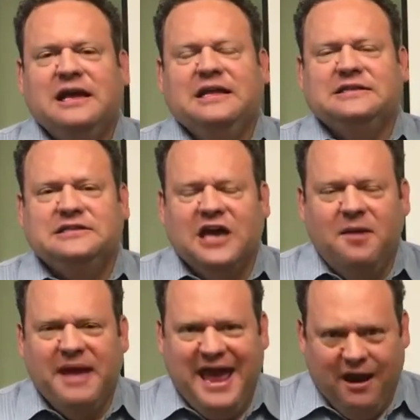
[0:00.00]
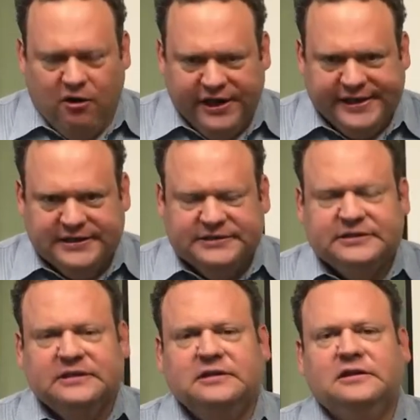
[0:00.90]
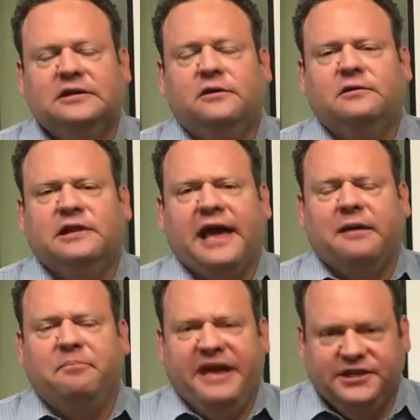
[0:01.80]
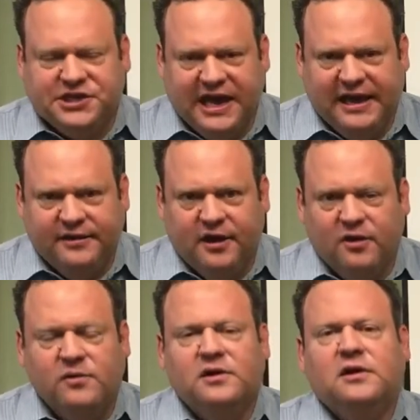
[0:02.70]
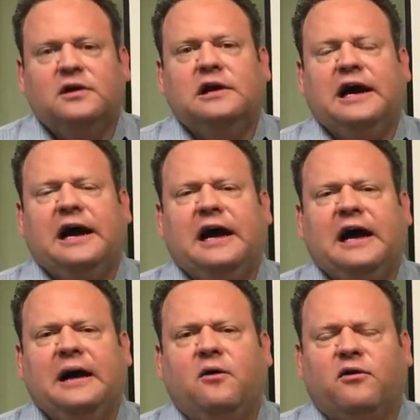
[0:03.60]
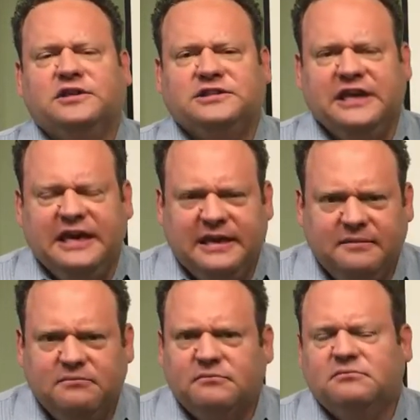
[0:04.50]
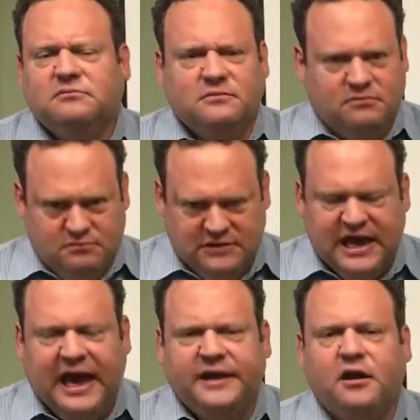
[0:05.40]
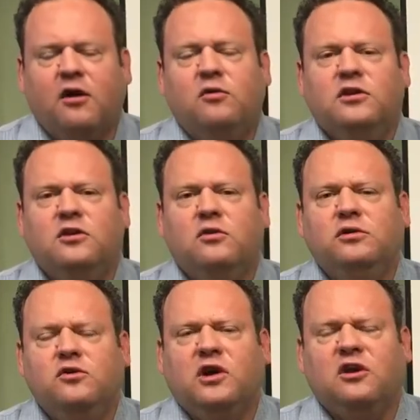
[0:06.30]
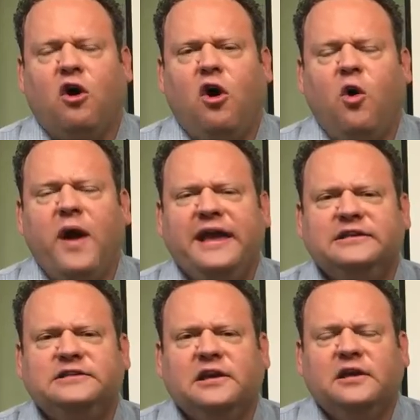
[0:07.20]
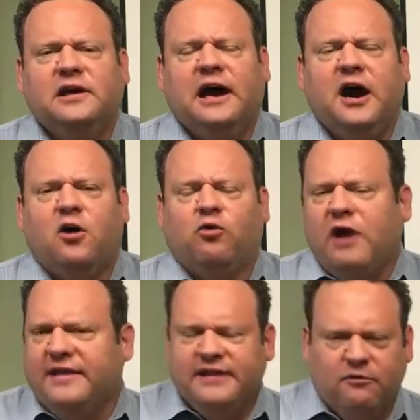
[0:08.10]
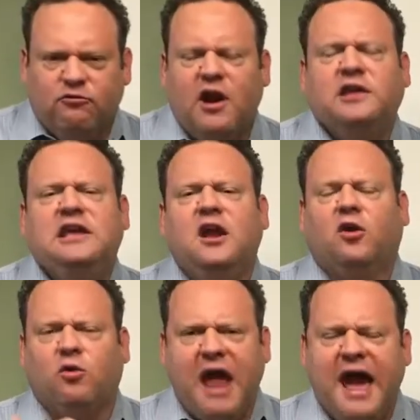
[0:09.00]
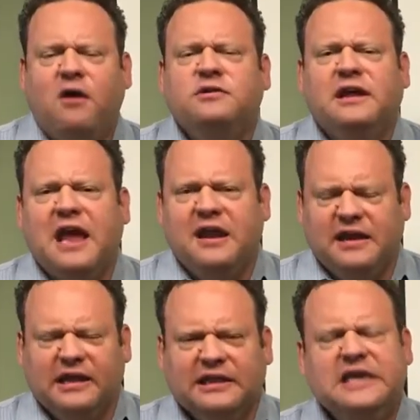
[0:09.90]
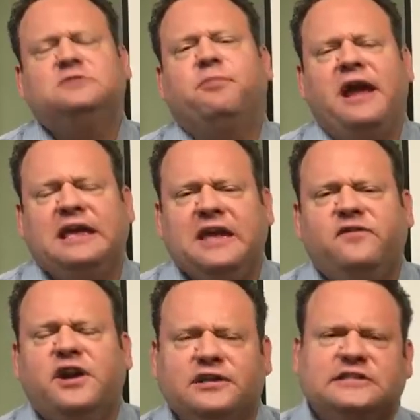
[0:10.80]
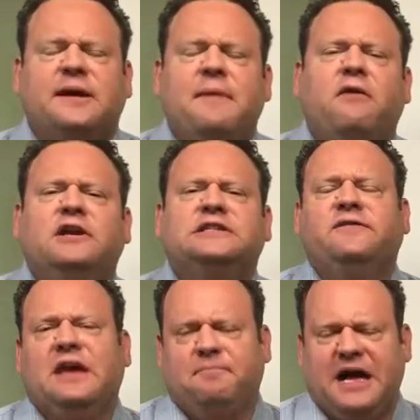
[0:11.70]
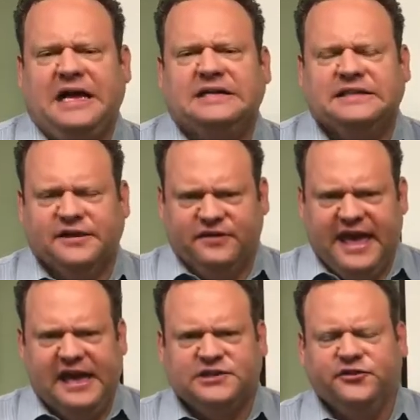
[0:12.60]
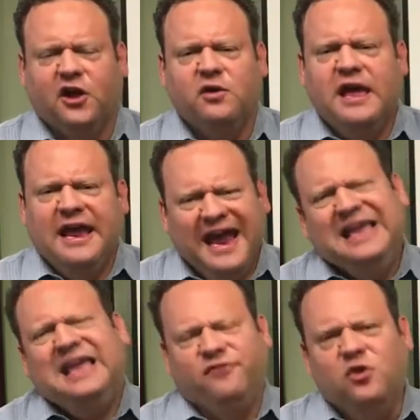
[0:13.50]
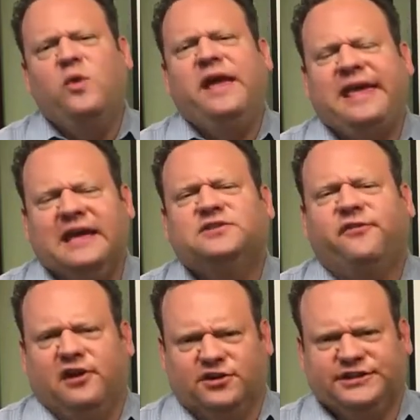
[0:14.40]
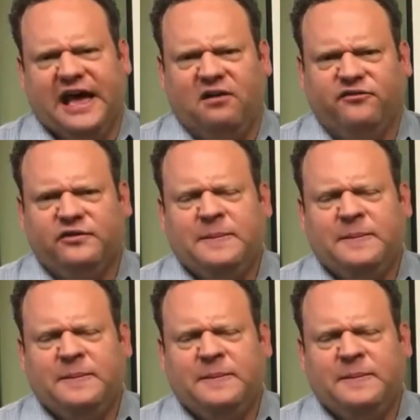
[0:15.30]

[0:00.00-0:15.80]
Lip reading: In some areas, like a beach condo or a ski condo, you can always rent it year-round and at least break even, and in some areas even get positive cash flow and get a few weekends for yourself.